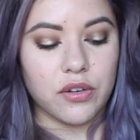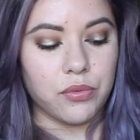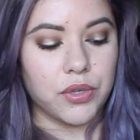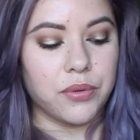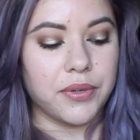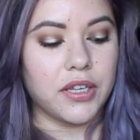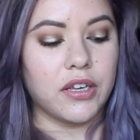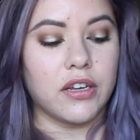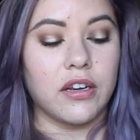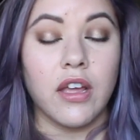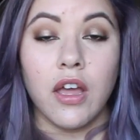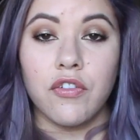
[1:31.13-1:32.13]
They're really, really
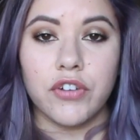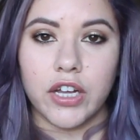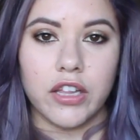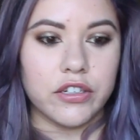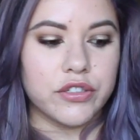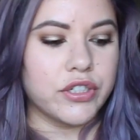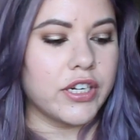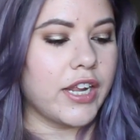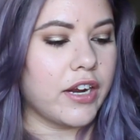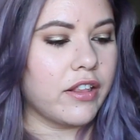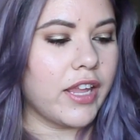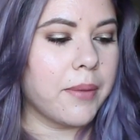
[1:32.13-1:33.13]
good for color treated
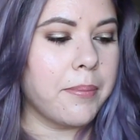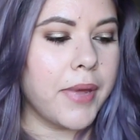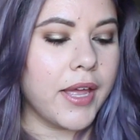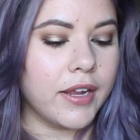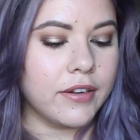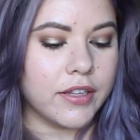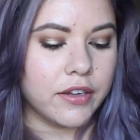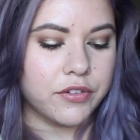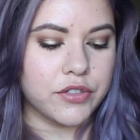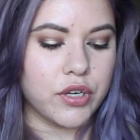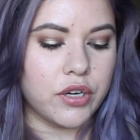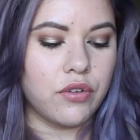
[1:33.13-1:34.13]
hair like mine that
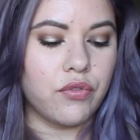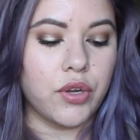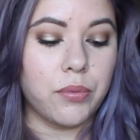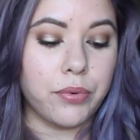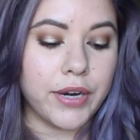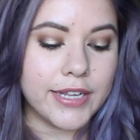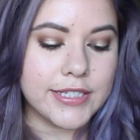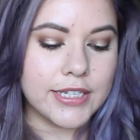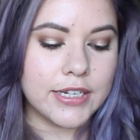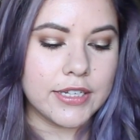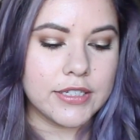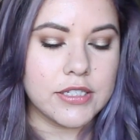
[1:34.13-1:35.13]
you're trying to avoid
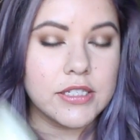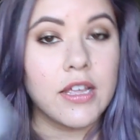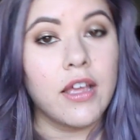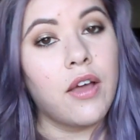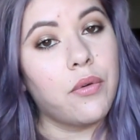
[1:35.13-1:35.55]
grassiness.